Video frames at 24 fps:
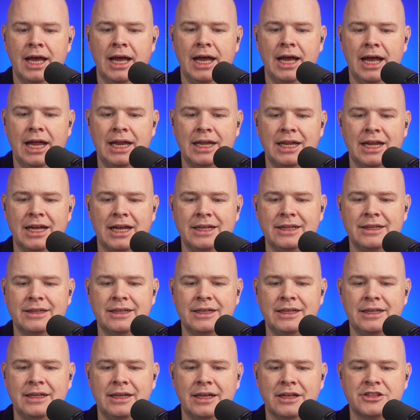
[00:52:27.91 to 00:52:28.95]
like
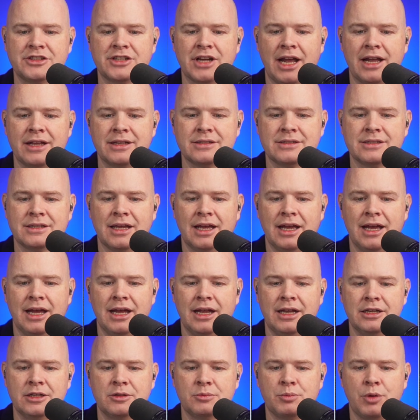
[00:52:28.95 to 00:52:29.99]
the chats
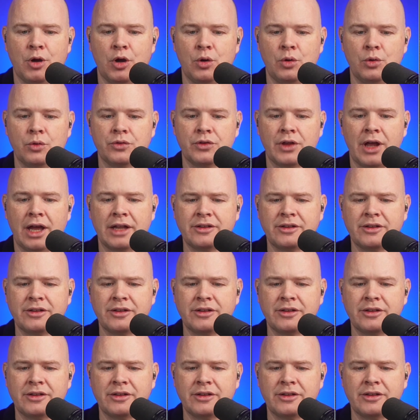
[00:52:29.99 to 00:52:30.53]
and polls?